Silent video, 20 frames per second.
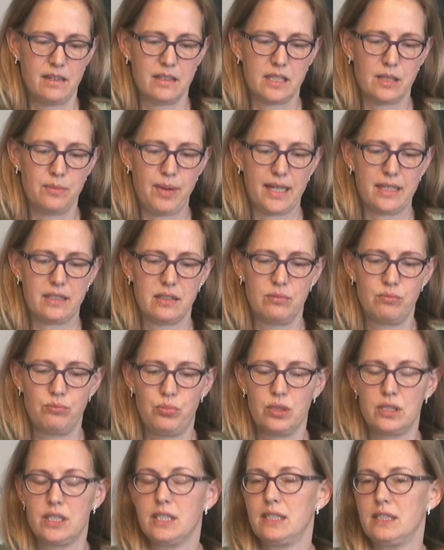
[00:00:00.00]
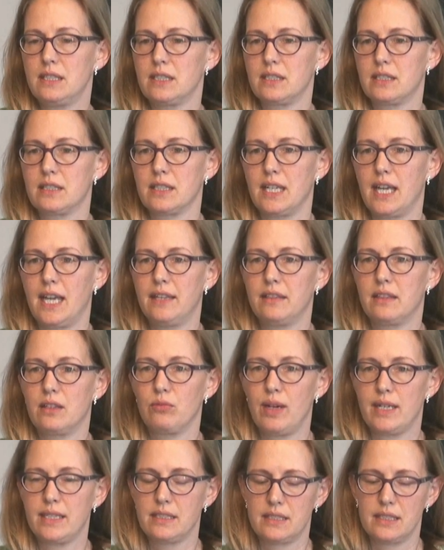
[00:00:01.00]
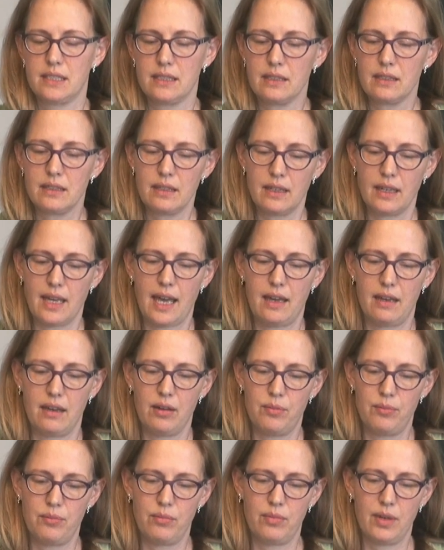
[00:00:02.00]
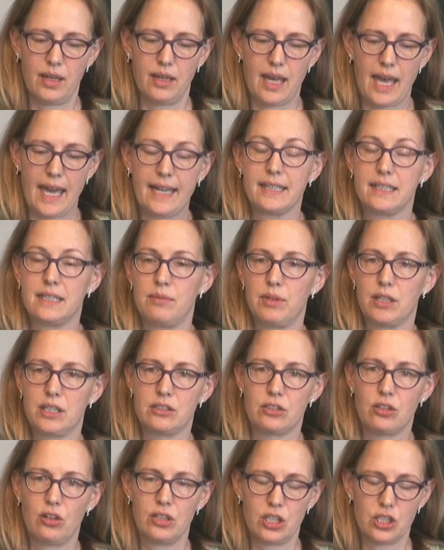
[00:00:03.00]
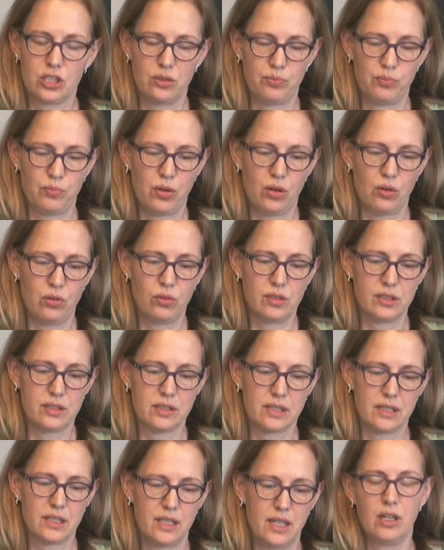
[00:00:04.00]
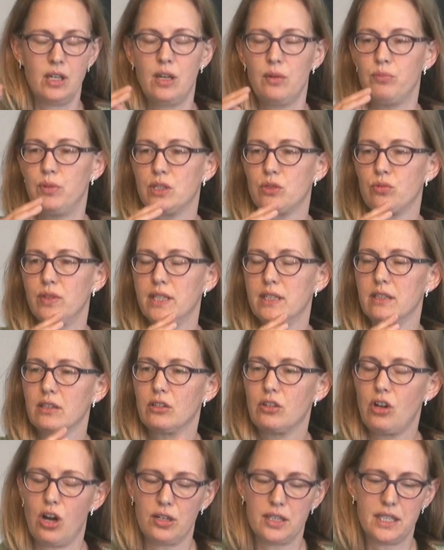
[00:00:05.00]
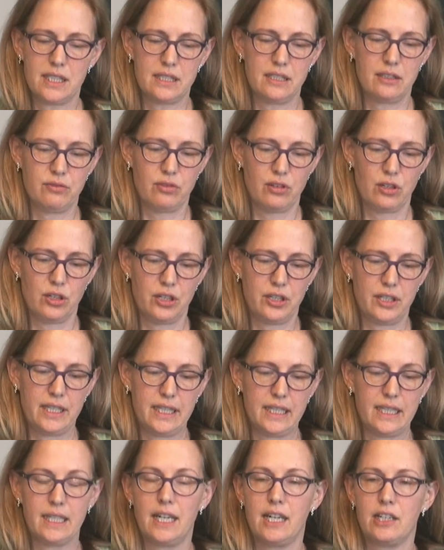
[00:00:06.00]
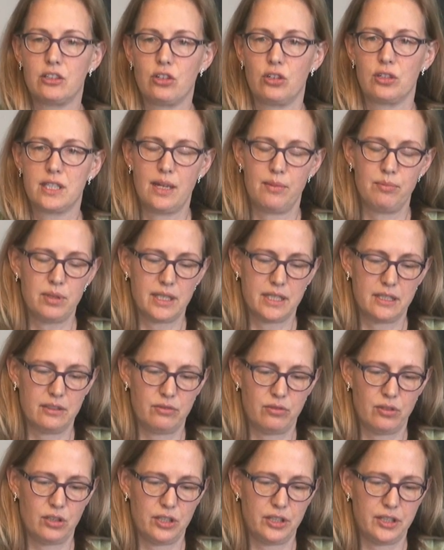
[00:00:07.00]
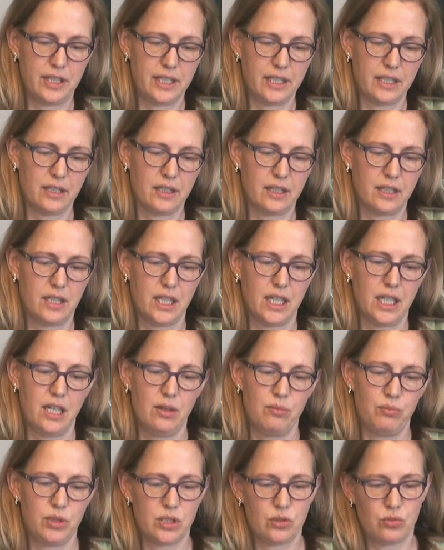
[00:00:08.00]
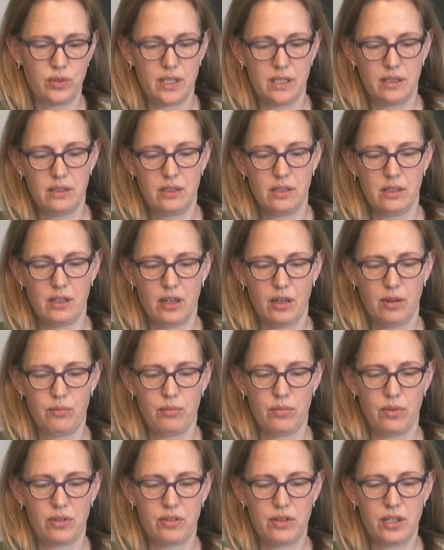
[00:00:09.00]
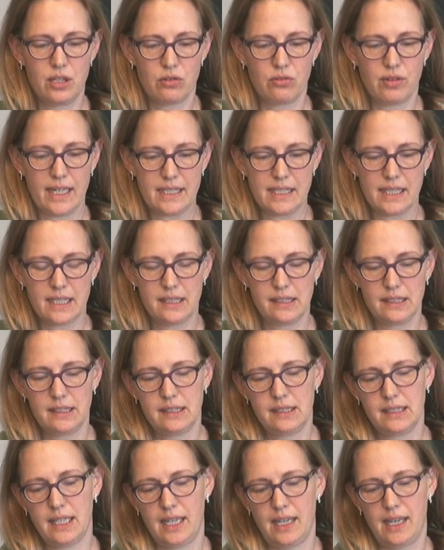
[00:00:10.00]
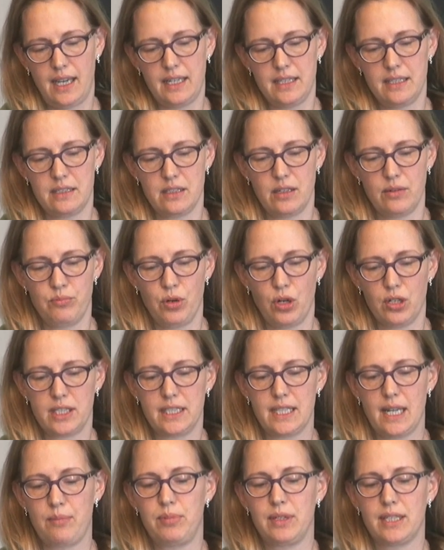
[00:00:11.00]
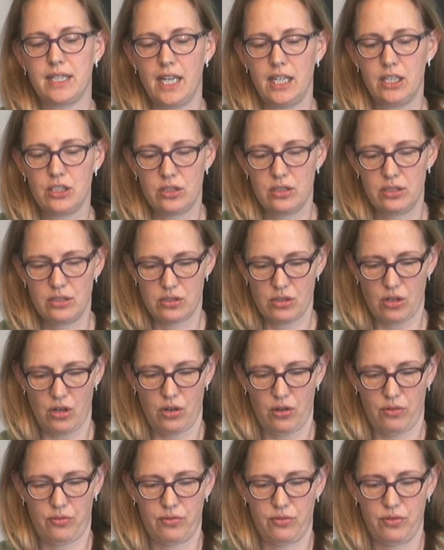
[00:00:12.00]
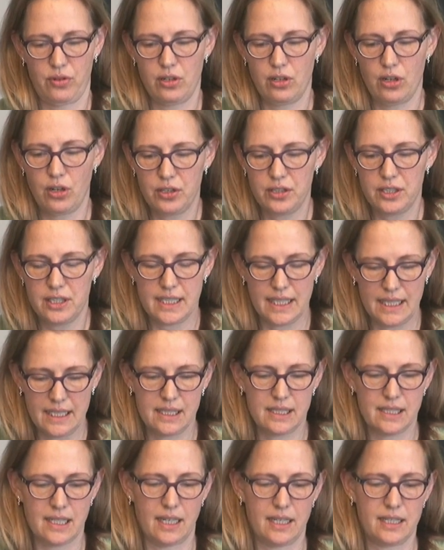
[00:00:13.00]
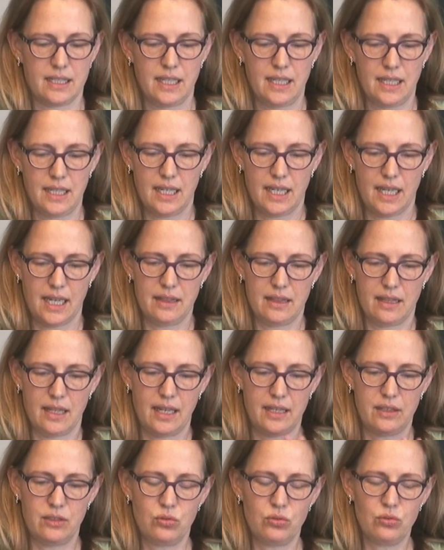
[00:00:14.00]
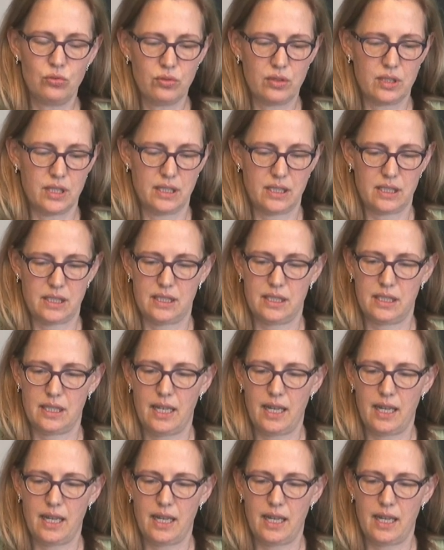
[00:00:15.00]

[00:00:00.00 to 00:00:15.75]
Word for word: Tibetan Buddhist and the Western um, academic scholarship poles, between cognitive learning and contemplative learning, between um, theoretical and embodied applications of learned insight. And they do this